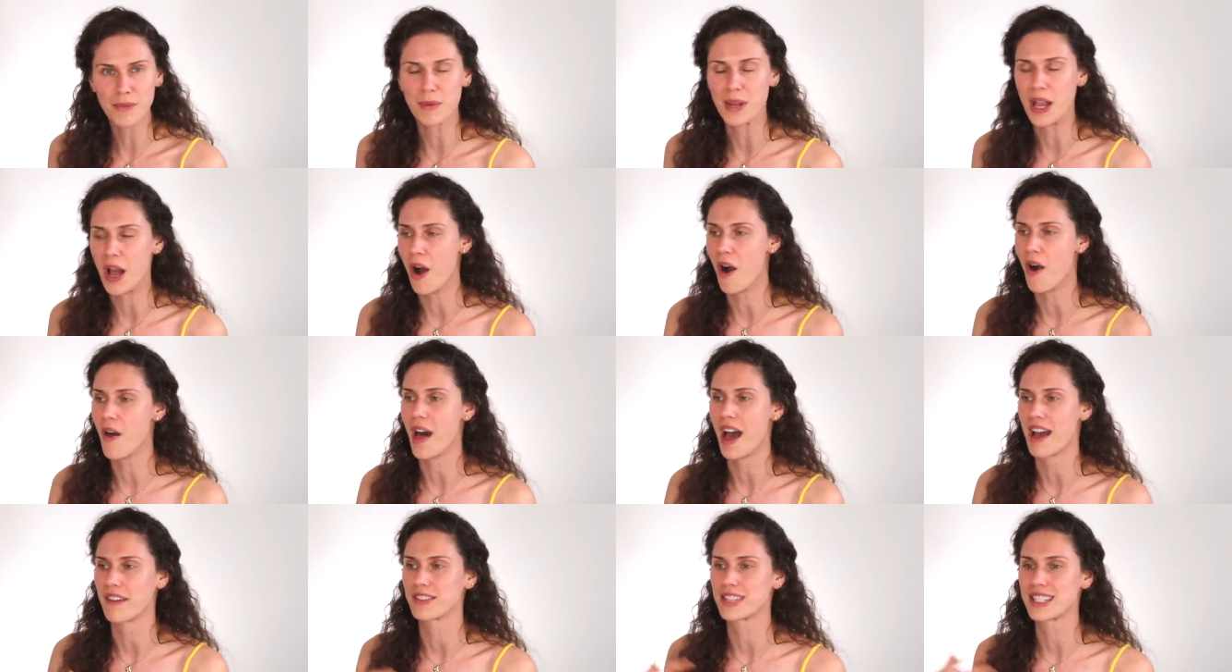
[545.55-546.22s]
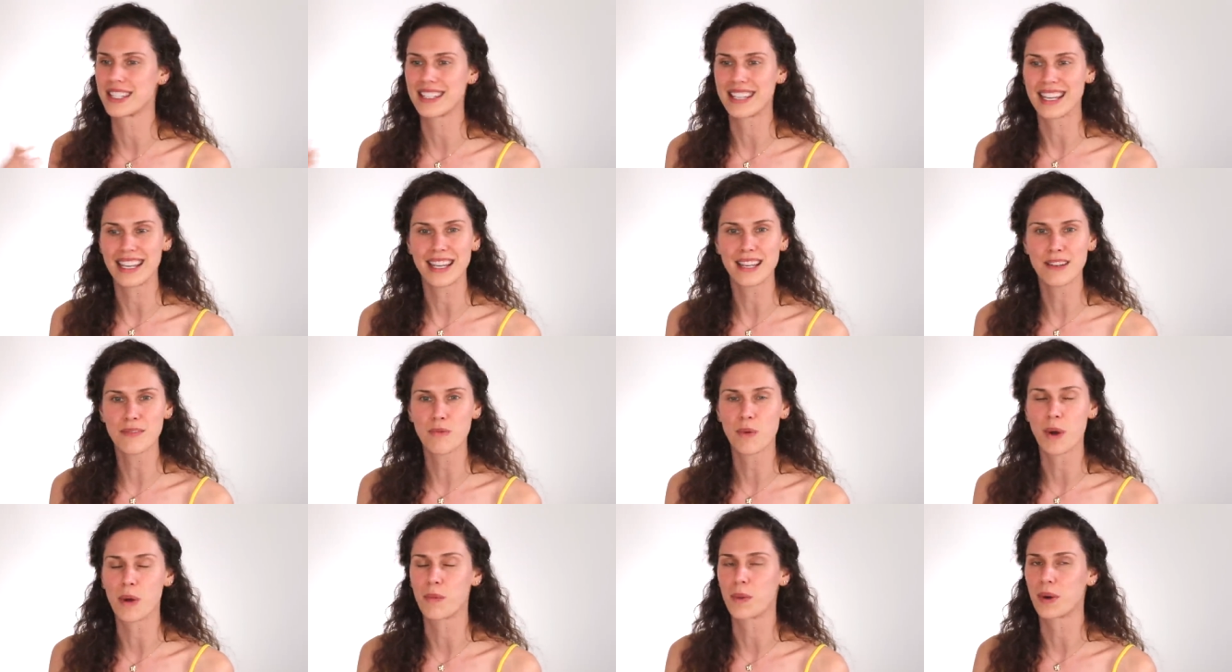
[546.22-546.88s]
We all have
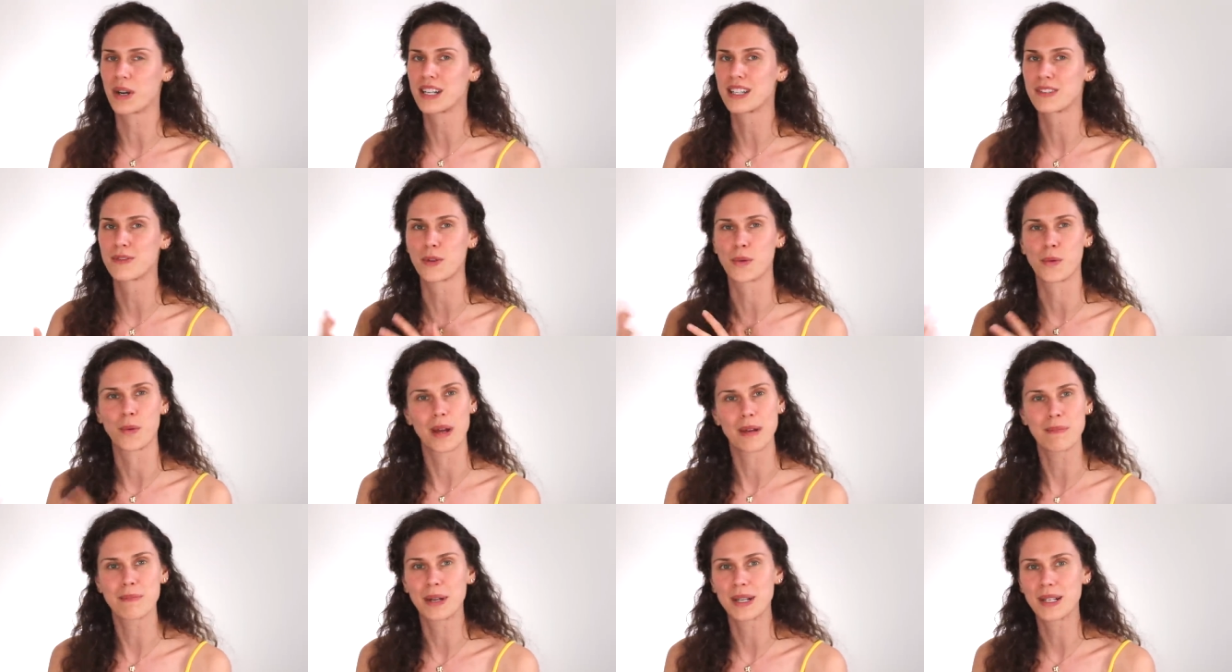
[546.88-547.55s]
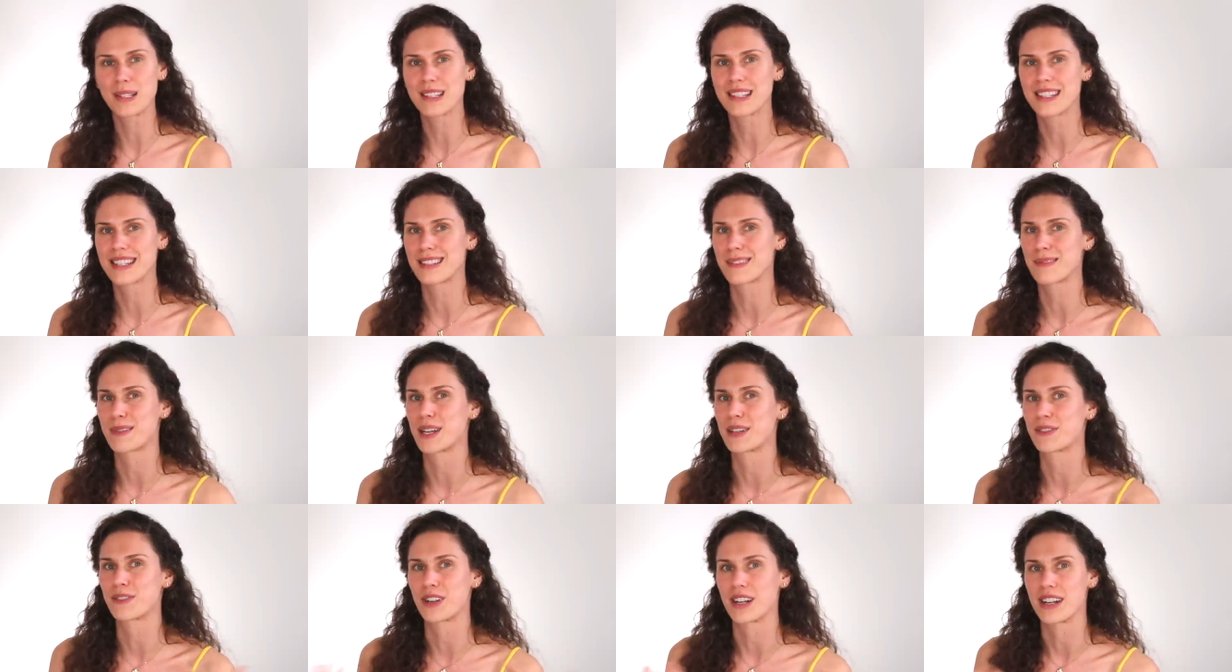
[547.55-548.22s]
skin. What works for one person doesn't
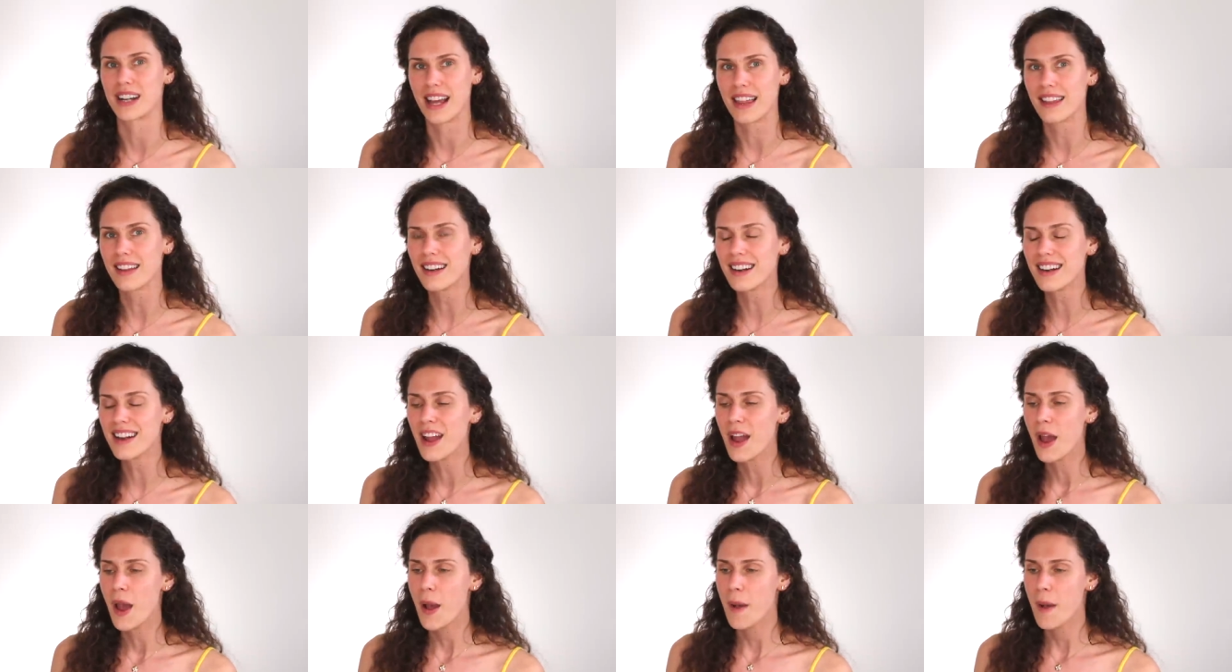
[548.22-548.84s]
work for another,